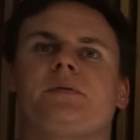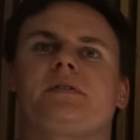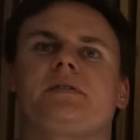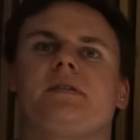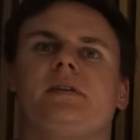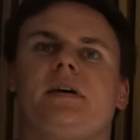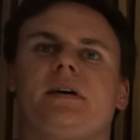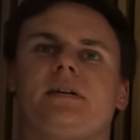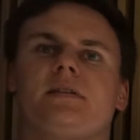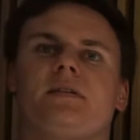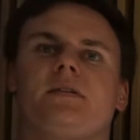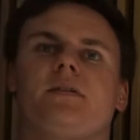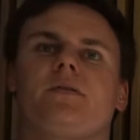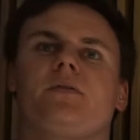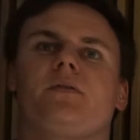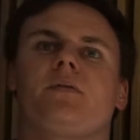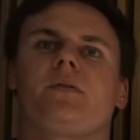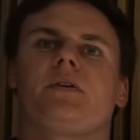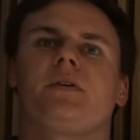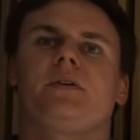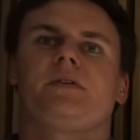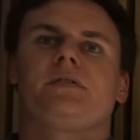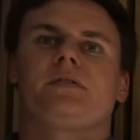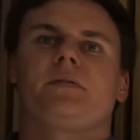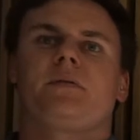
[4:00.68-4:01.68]
selected through
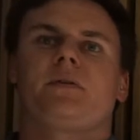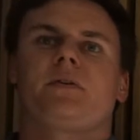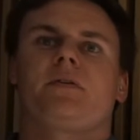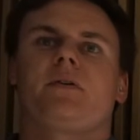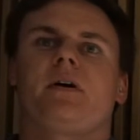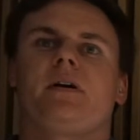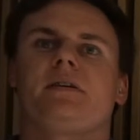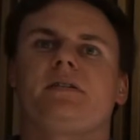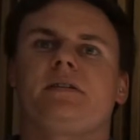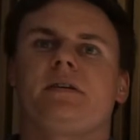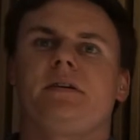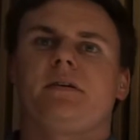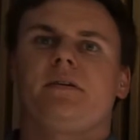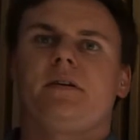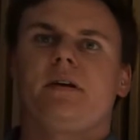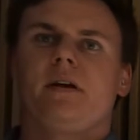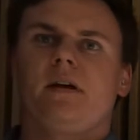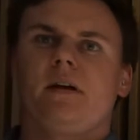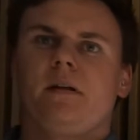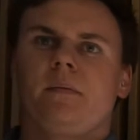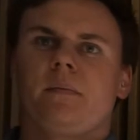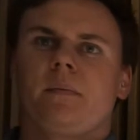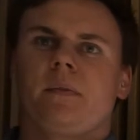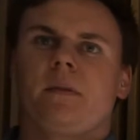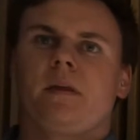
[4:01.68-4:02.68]
the use of a
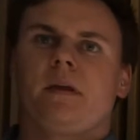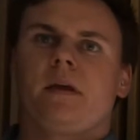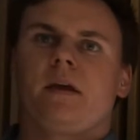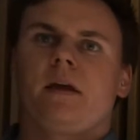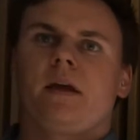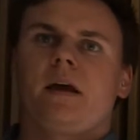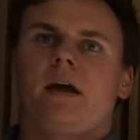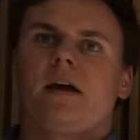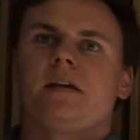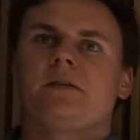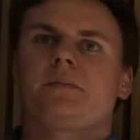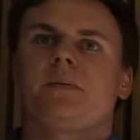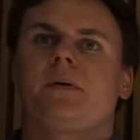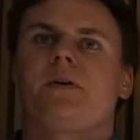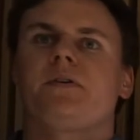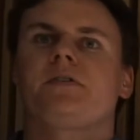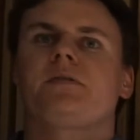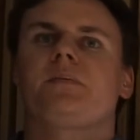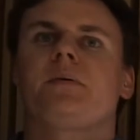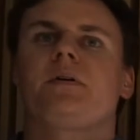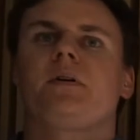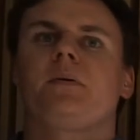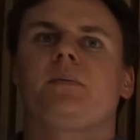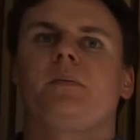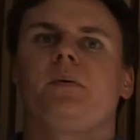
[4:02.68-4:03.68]
criteria, as
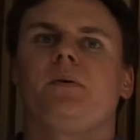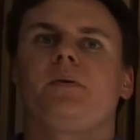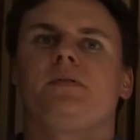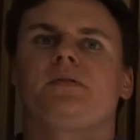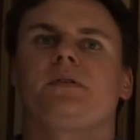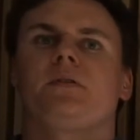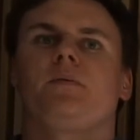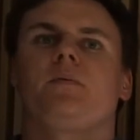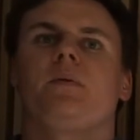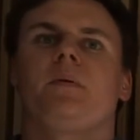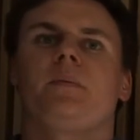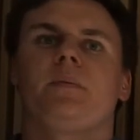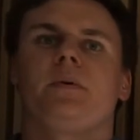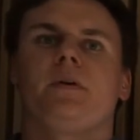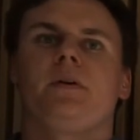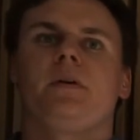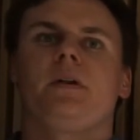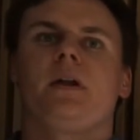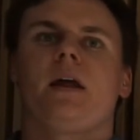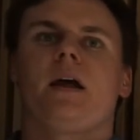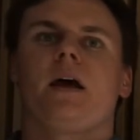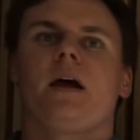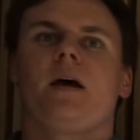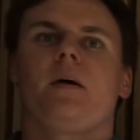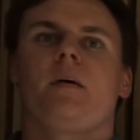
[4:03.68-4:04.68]
postmenopausal
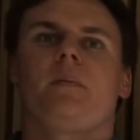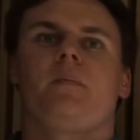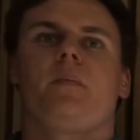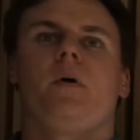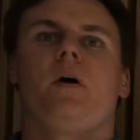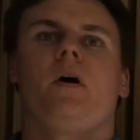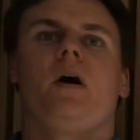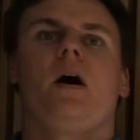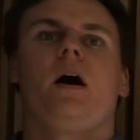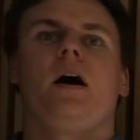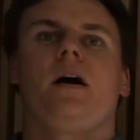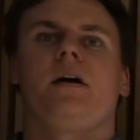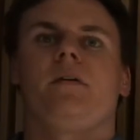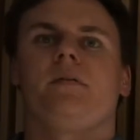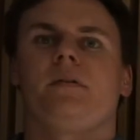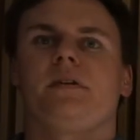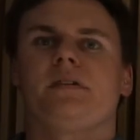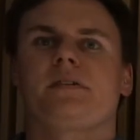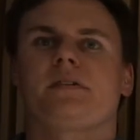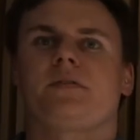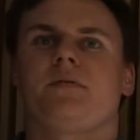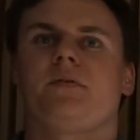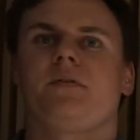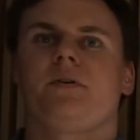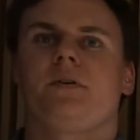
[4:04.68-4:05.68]
women are more higher
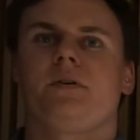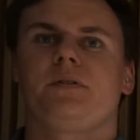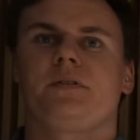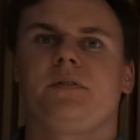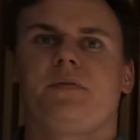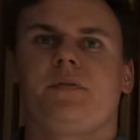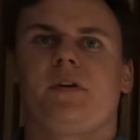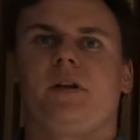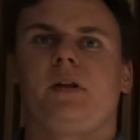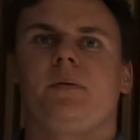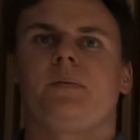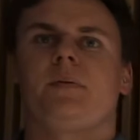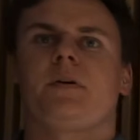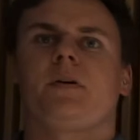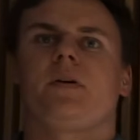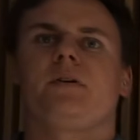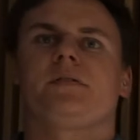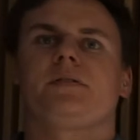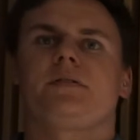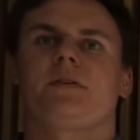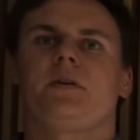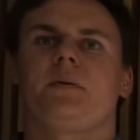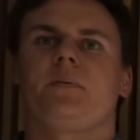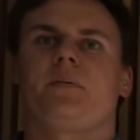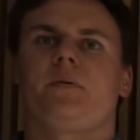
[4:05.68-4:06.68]
risk for developing
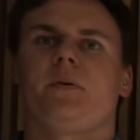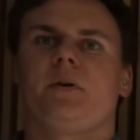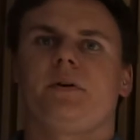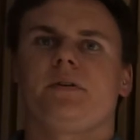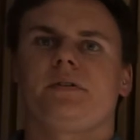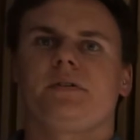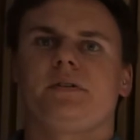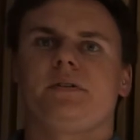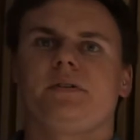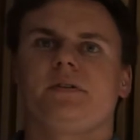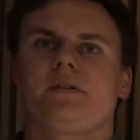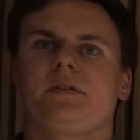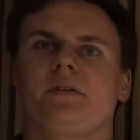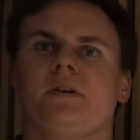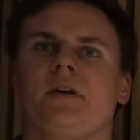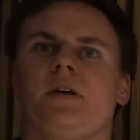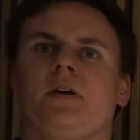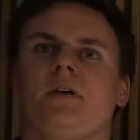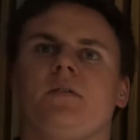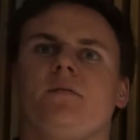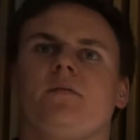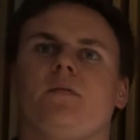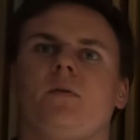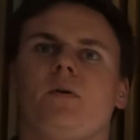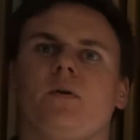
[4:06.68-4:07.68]
osteoporosis.
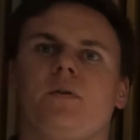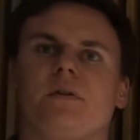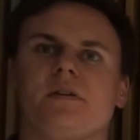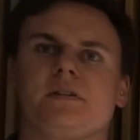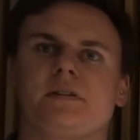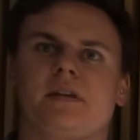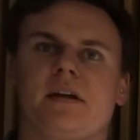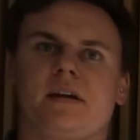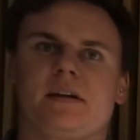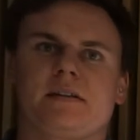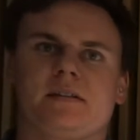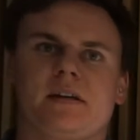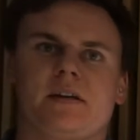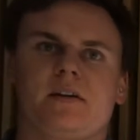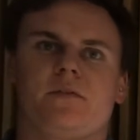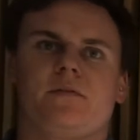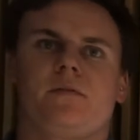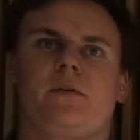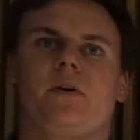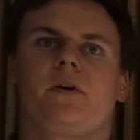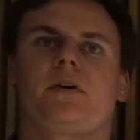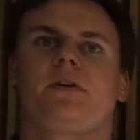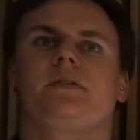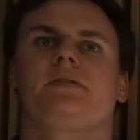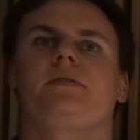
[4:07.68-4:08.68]
4 of the studies had a
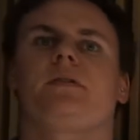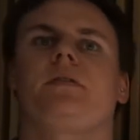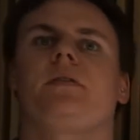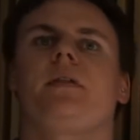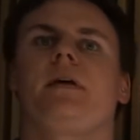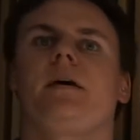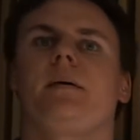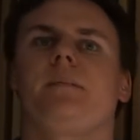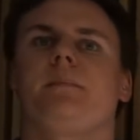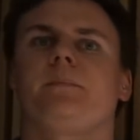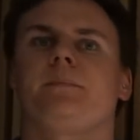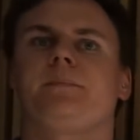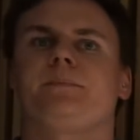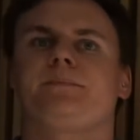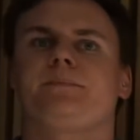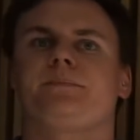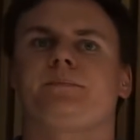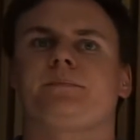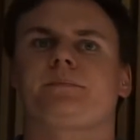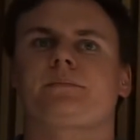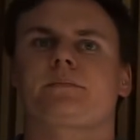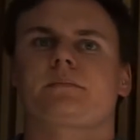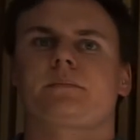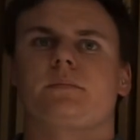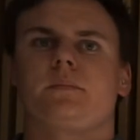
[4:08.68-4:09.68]
focus on them.
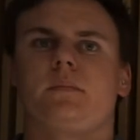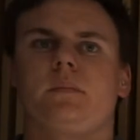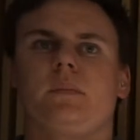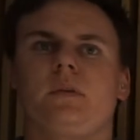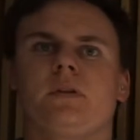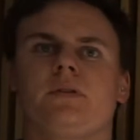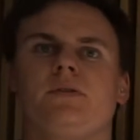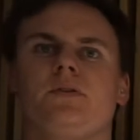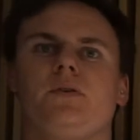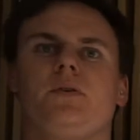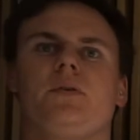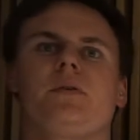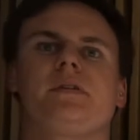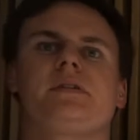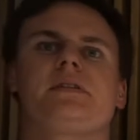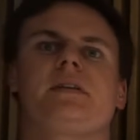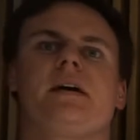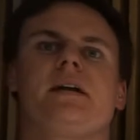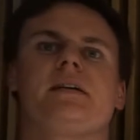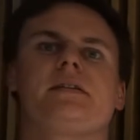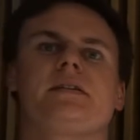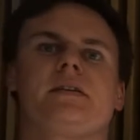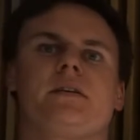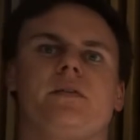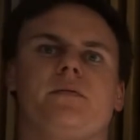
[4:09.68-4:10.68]
2 of the
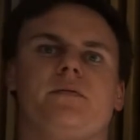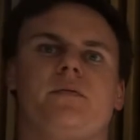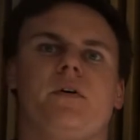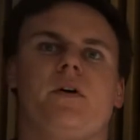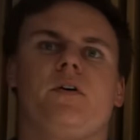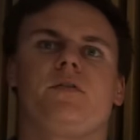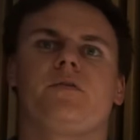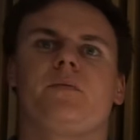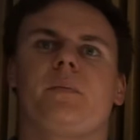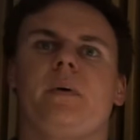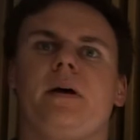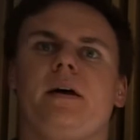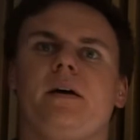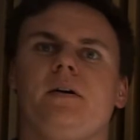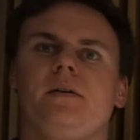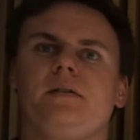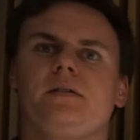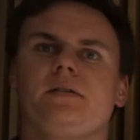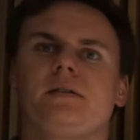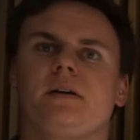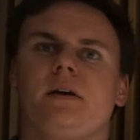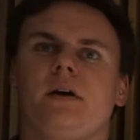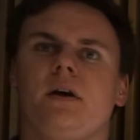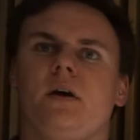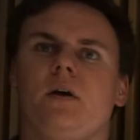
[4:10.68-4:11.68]
studies had involved
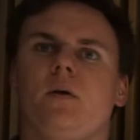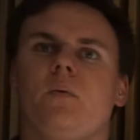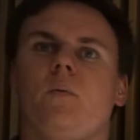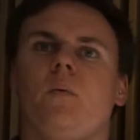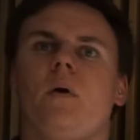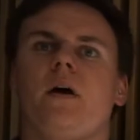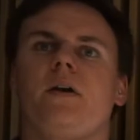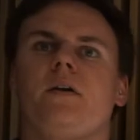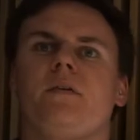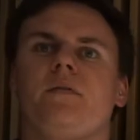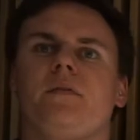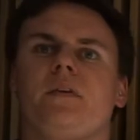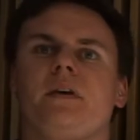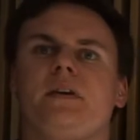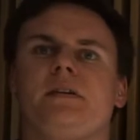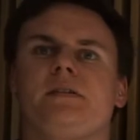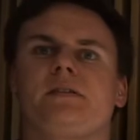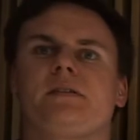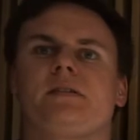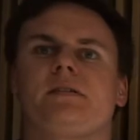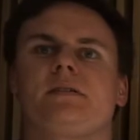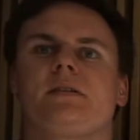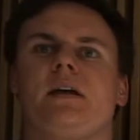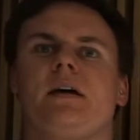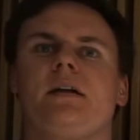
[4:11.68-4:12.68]
males. 1 of
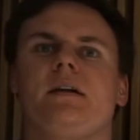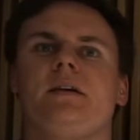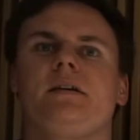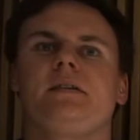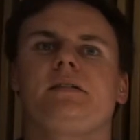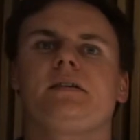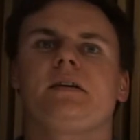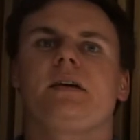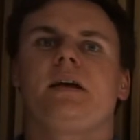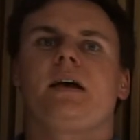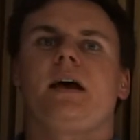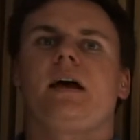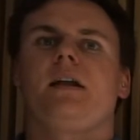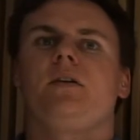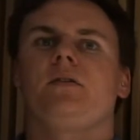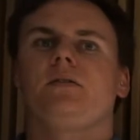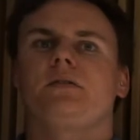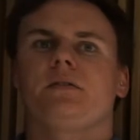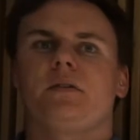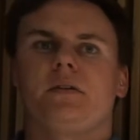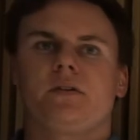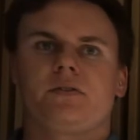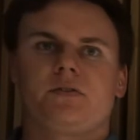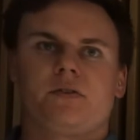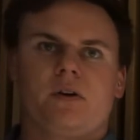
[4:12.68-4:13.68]
these studies had looked
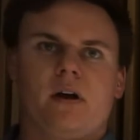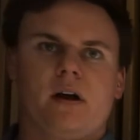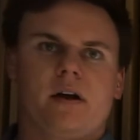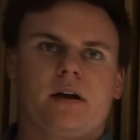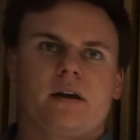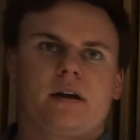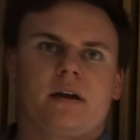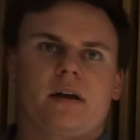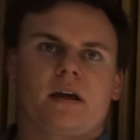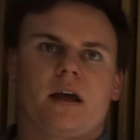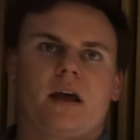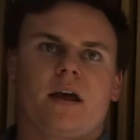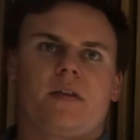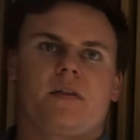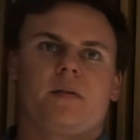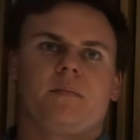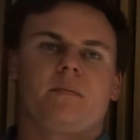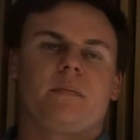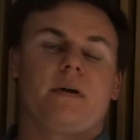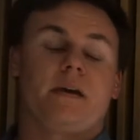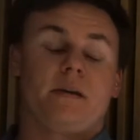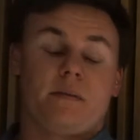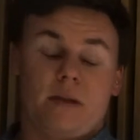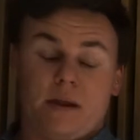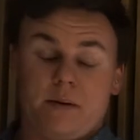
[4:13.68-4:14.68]
at the drug
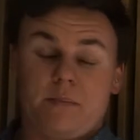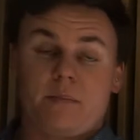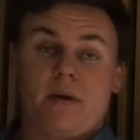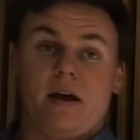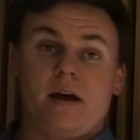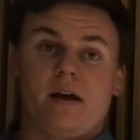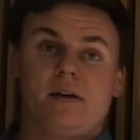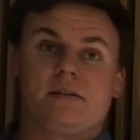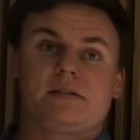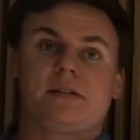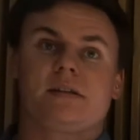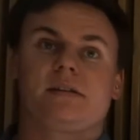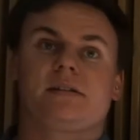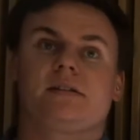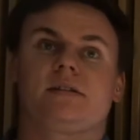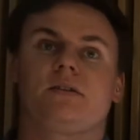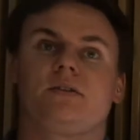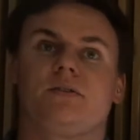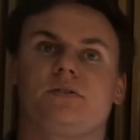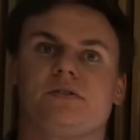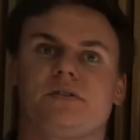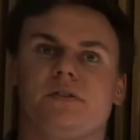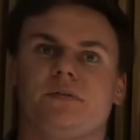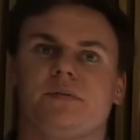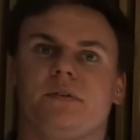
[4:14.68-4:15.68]
in males
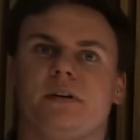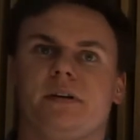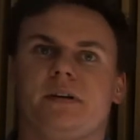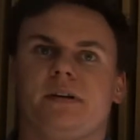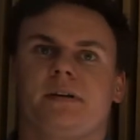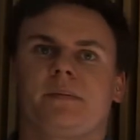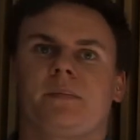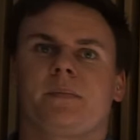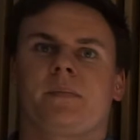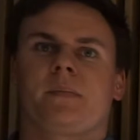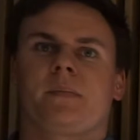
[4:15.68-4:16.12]
exclusively.